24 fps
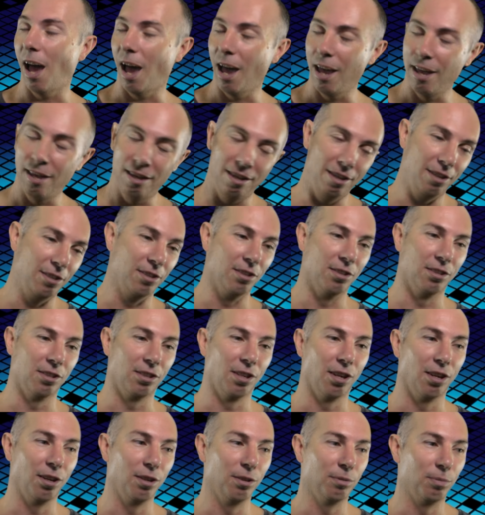ages
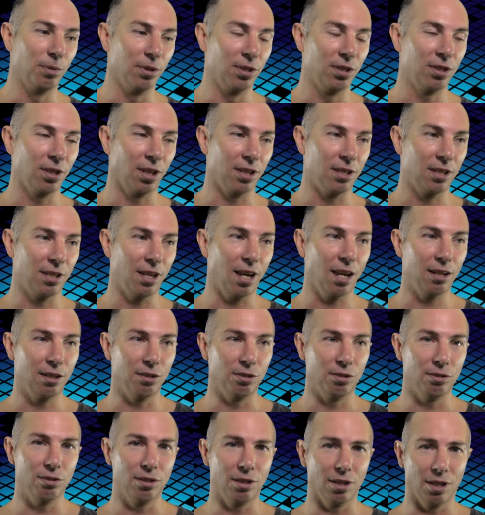ago, which I
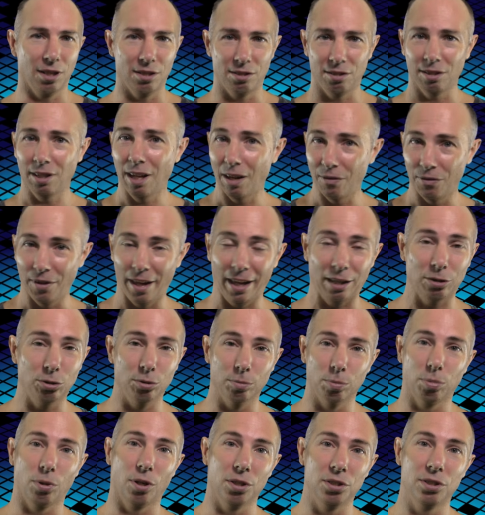started doing. I still have the
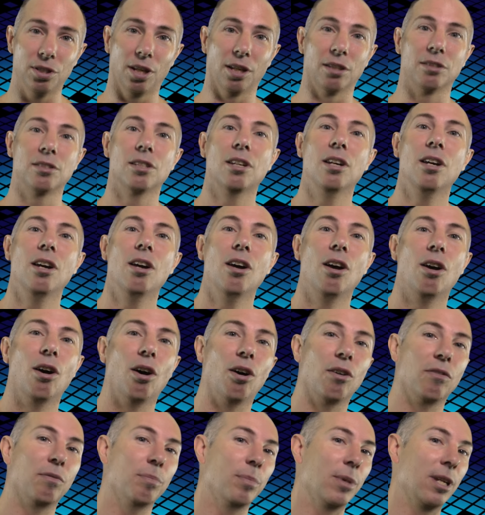actual project
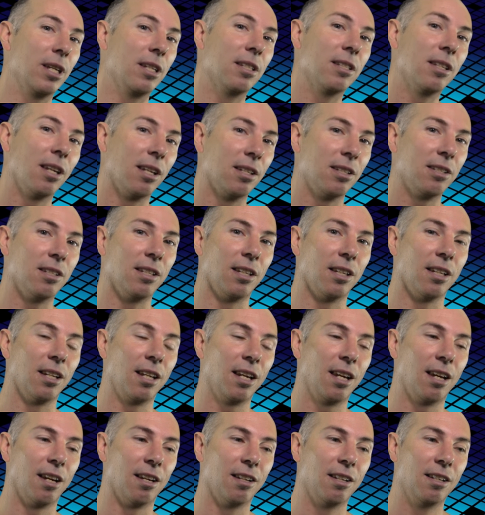of me testing it
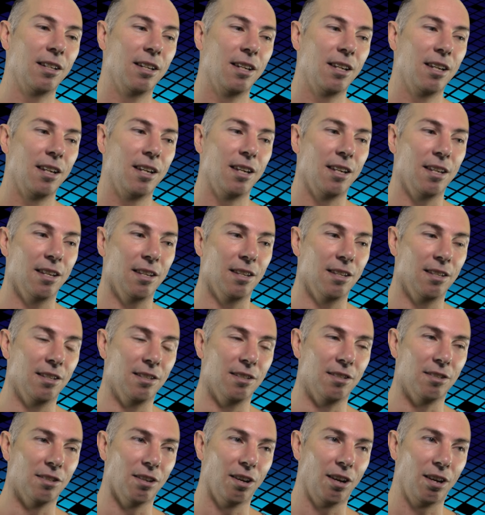out.
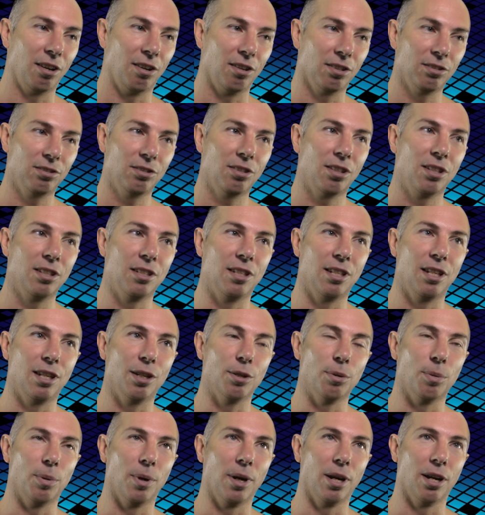Is I got an
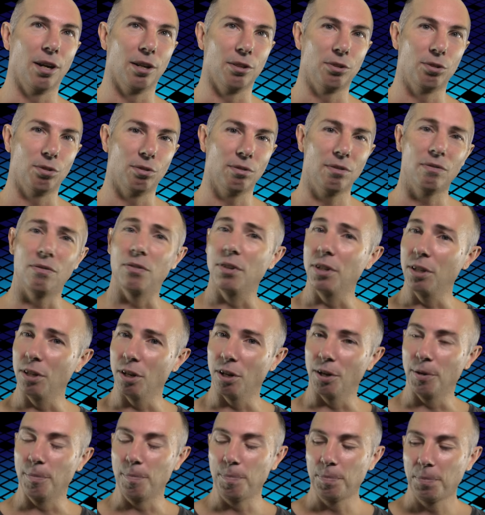idea where I saw a
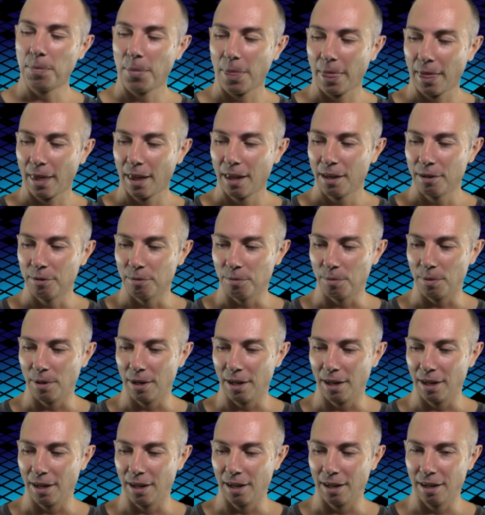video
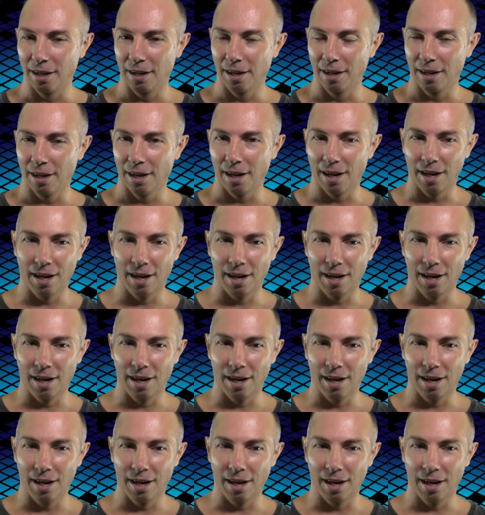where